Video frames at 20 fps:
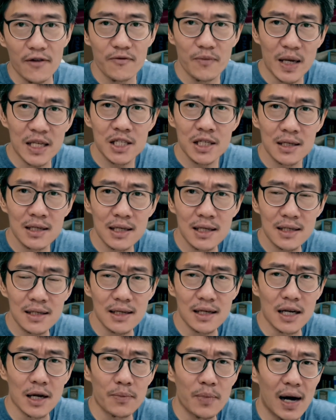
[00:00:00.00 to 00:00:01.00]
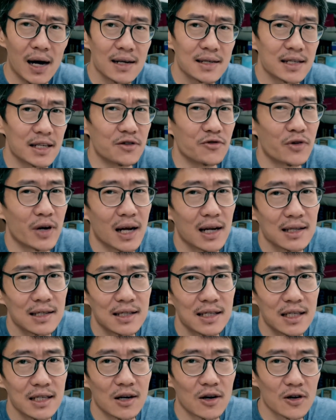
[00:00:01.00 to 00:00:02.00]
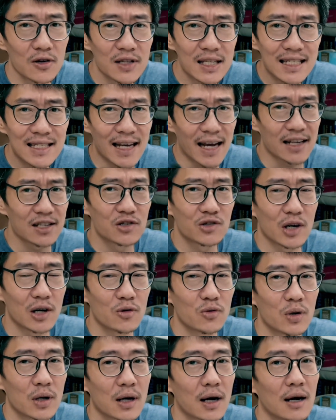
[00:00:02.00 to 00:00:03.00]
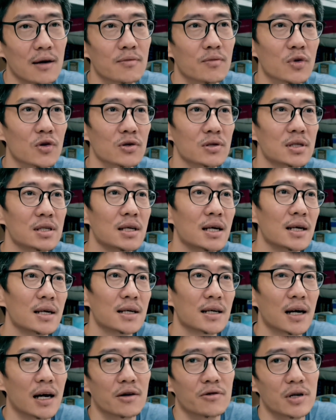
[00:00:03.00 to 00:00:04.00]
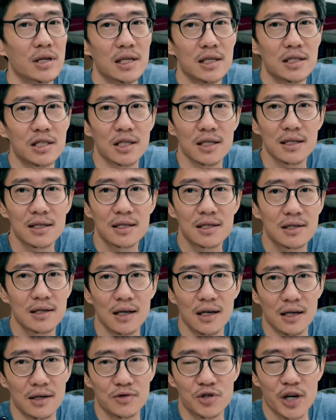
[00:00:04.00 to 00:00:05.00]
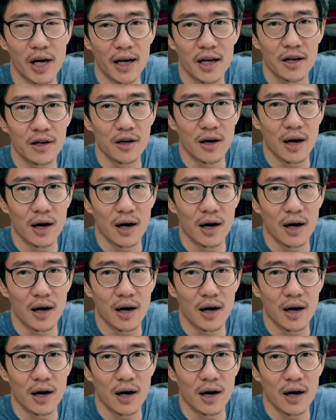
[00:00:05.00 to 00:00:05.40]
mentioned this in the past, in reality, all these extra workout modes are really just tracking your